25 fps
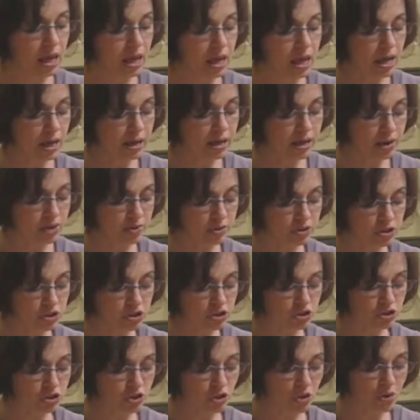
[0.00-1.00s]
And I would
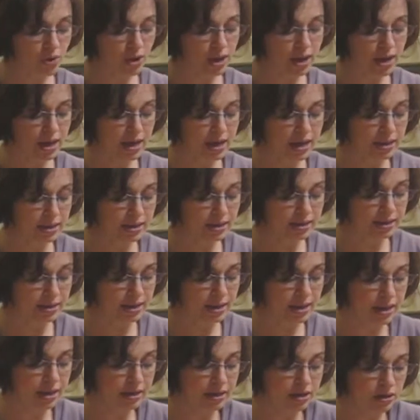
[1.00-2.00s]
just go ahead
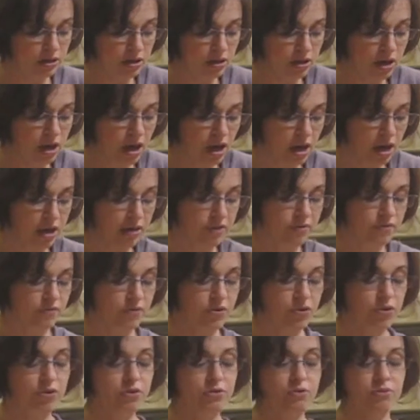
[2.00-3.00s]
and cut
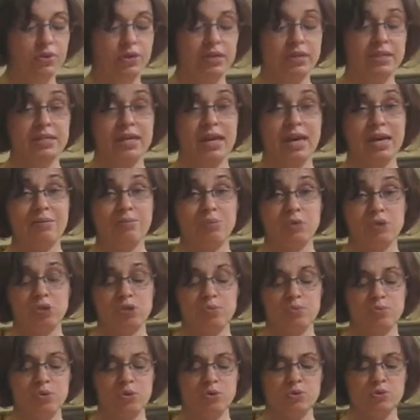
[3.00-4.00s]
for 3
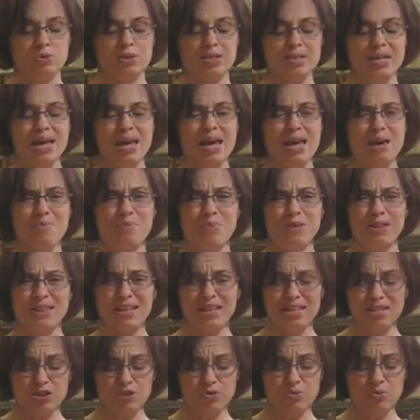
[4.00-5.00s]
tablespoons. But
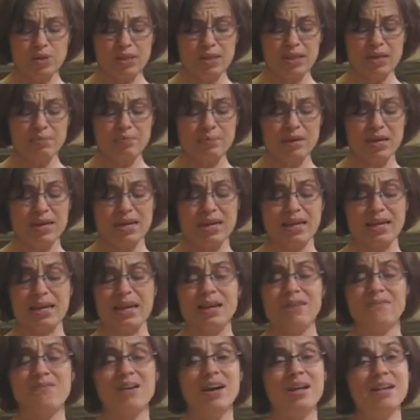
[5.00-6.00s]
that's really big, and
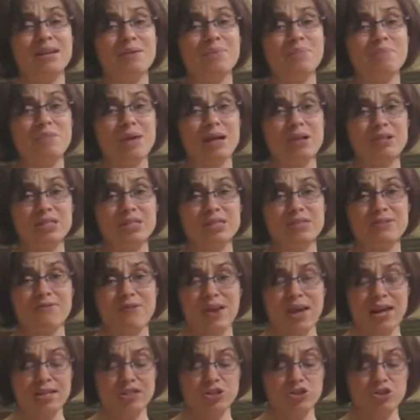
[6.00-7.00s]
I find it melts
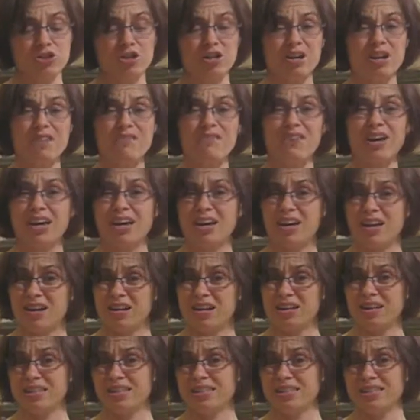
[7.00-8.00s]
faster if I cut
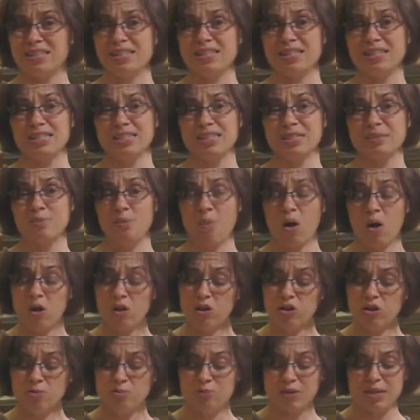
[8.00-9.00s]
it into
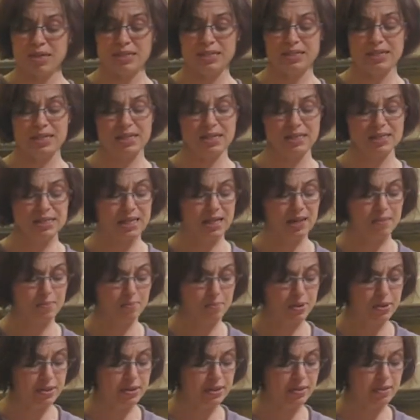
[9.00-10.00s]
smaller pieces and
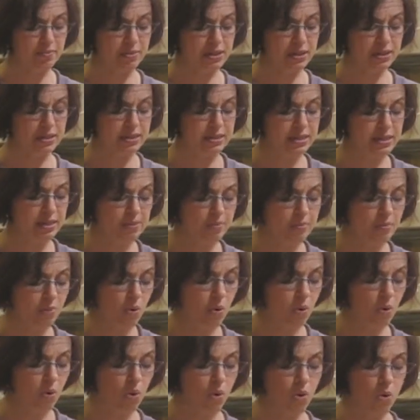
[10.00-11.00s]
put them into the
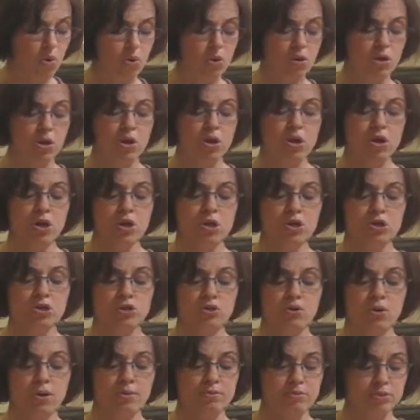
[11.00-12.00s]
bowl.
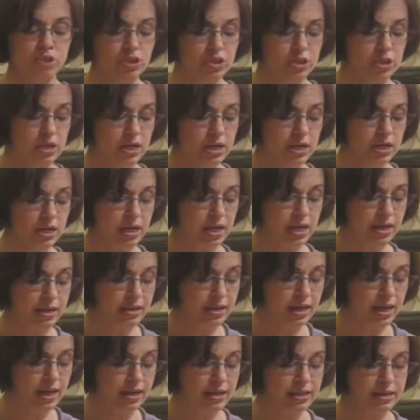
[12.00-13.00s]
So I'm just going to cut
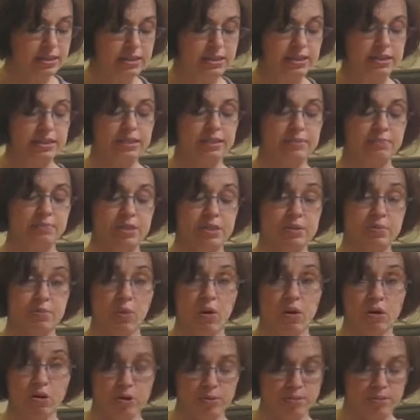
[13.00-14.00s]
that into some
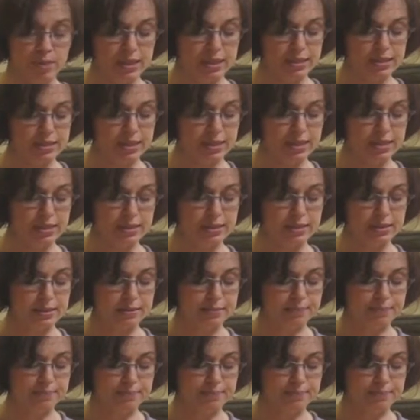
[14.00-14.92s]
smaller pieces.